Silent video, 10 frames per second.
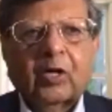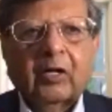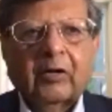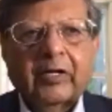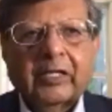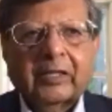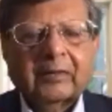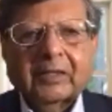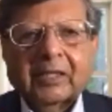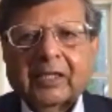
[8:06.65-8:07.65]
learning.
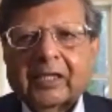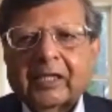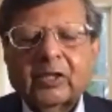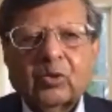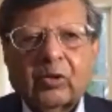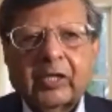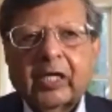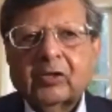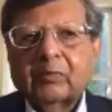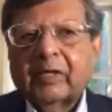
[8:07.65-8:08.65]
It is okay
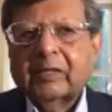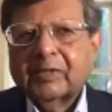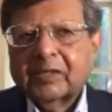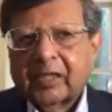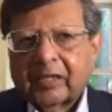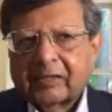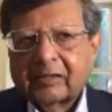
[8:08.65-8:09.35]
to make mistakes.